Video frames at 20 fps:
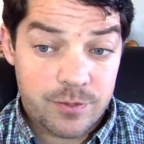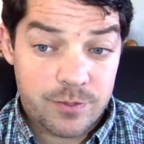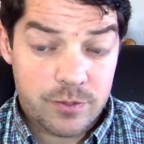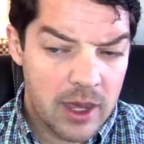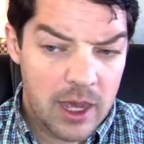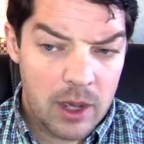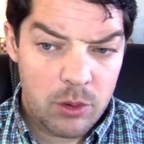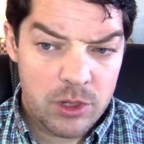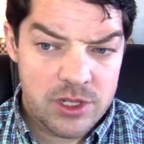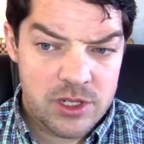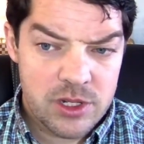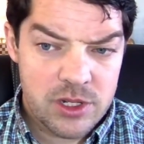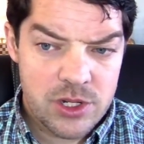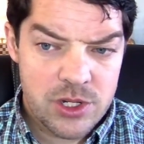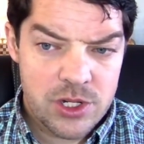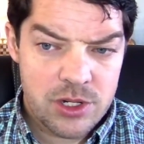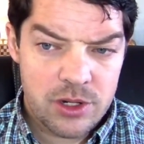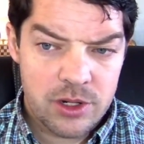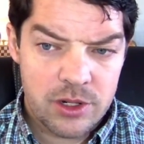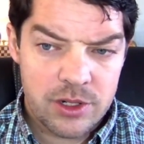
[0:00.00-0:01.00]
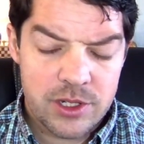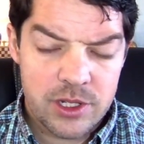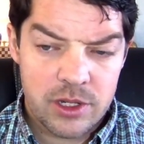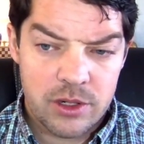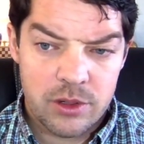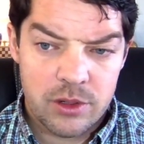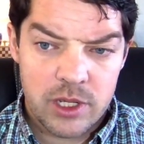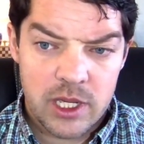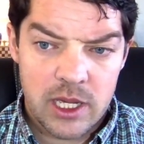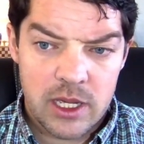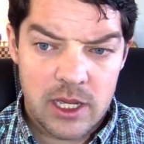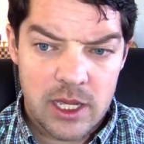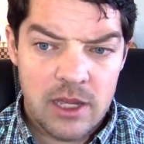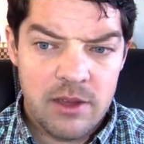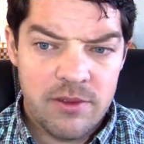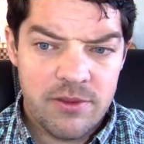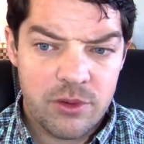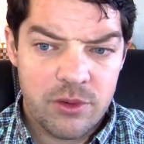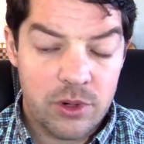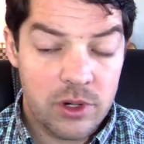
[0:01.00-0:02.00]
I wasn't sure to go king
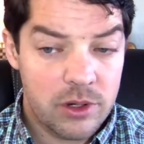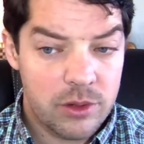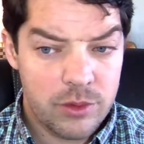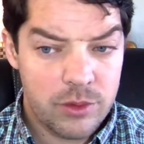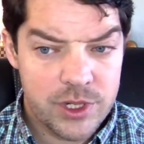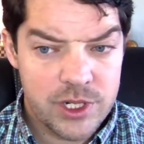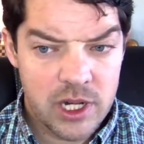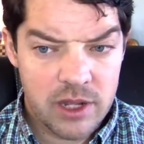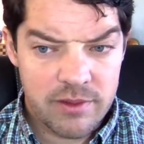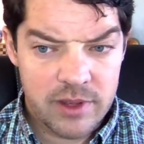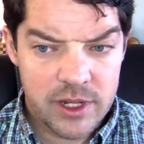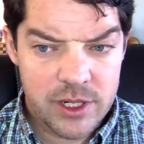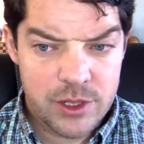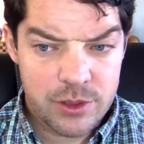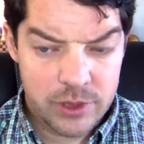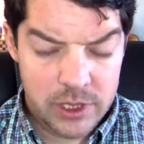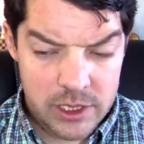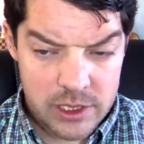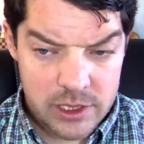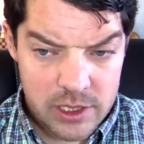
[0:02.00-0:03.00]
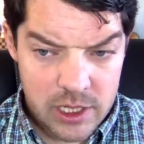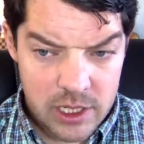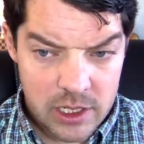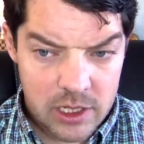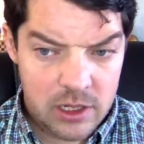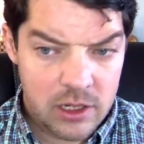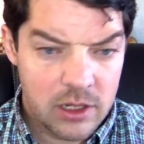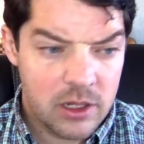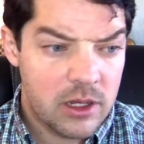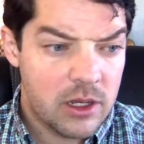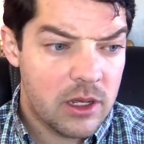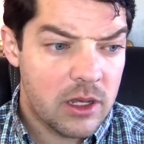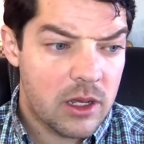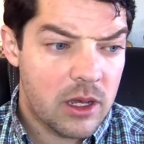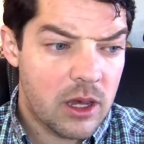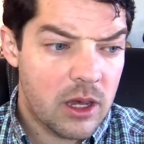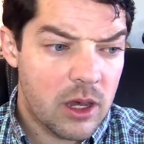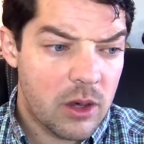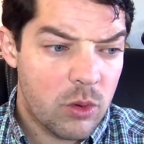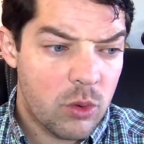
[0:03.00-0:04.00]
e4, which I eventually did,
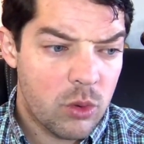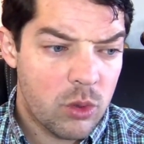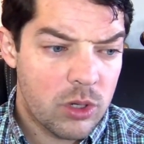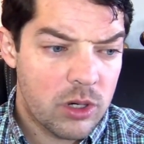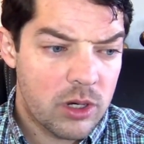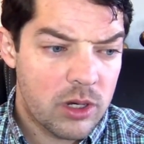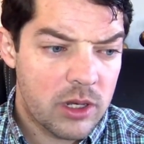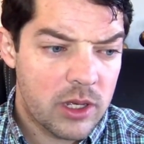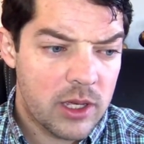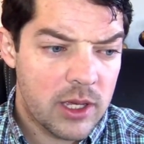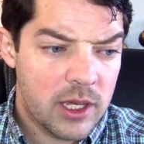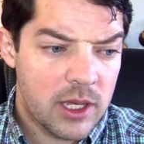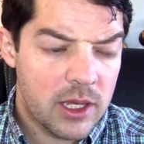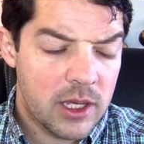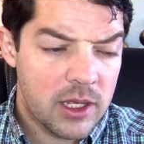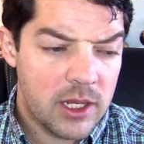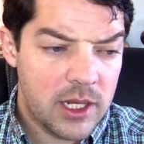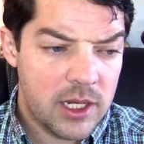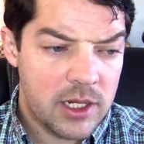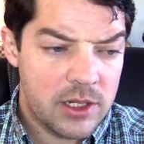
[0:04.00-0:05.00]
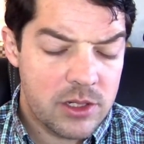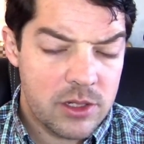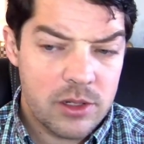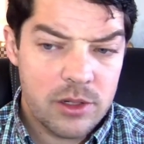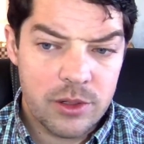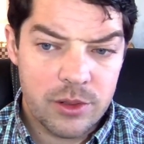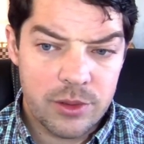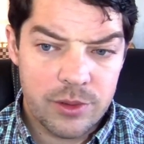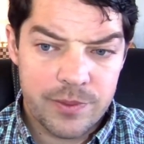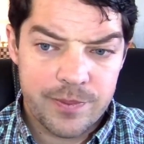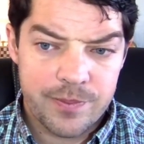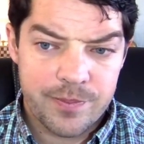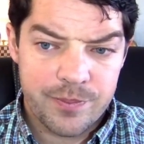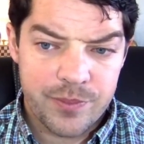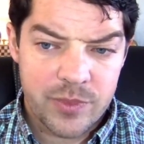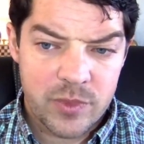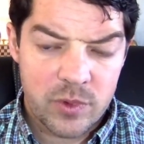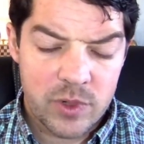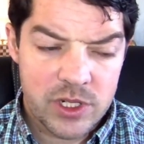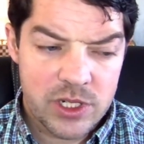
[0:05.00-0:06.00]
or king e2,
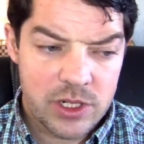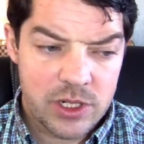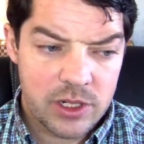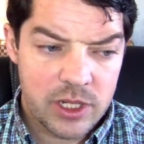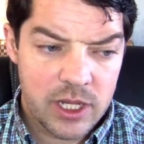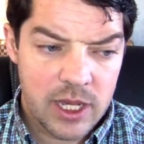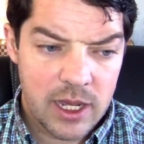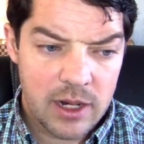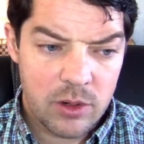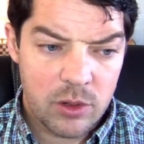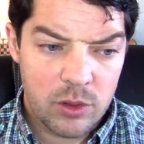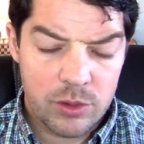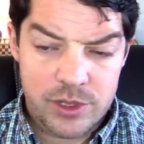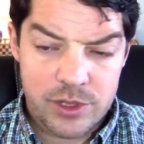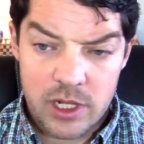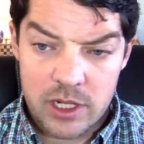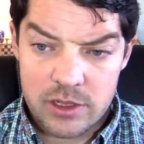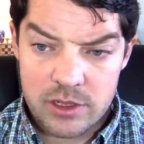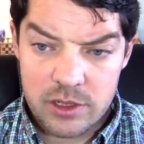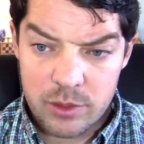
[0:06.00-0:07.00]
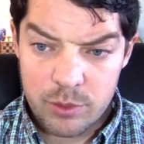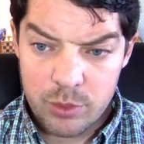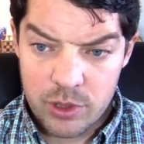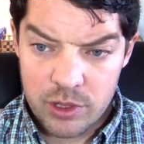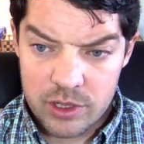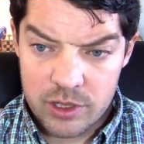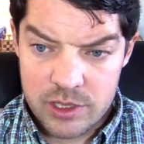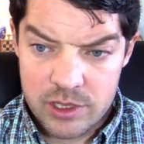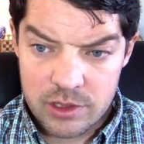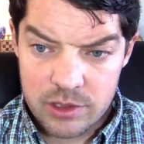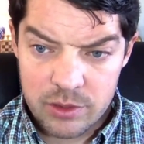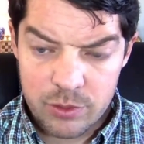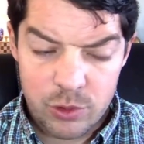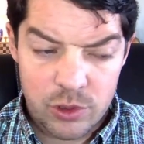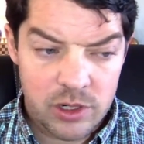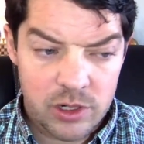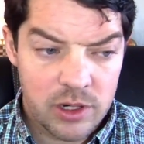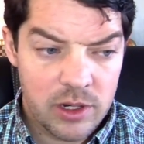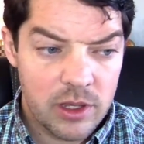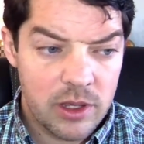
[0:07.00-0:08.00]
which kind of holds on to the pawns a little
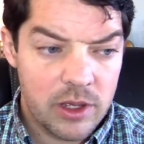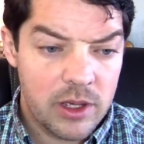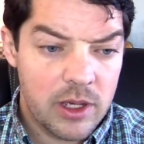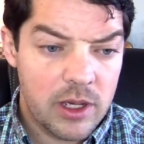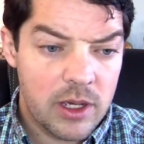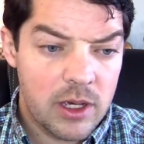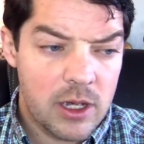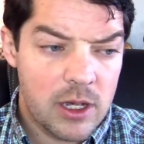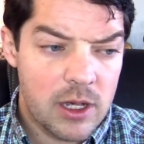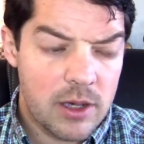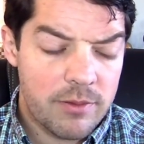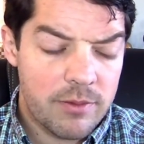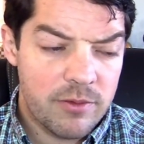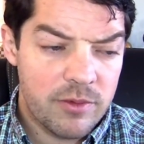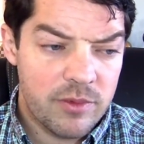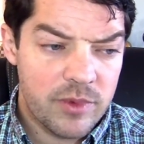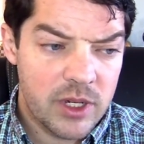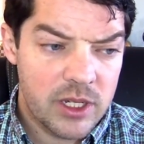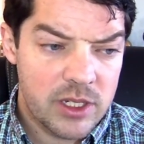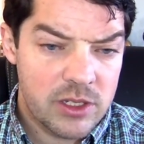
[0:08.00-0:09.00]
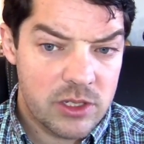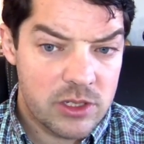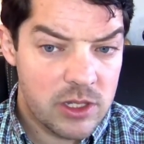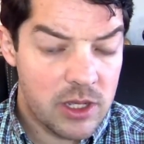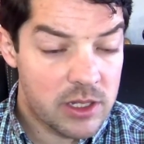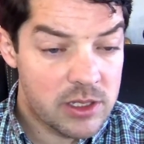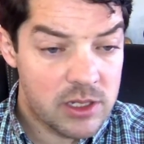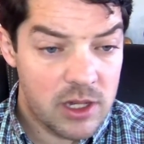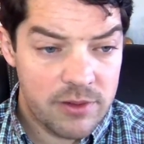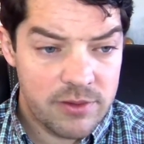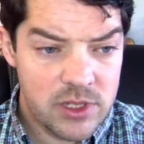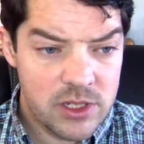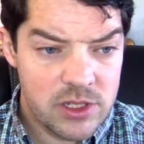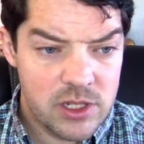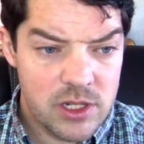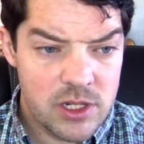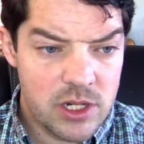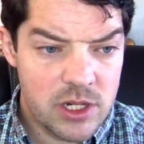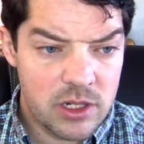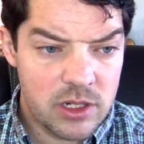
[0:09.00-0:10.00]
more. A tough
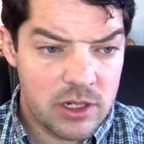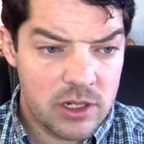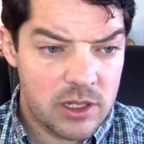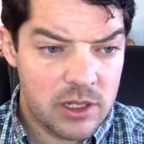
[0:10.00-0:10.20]
decision.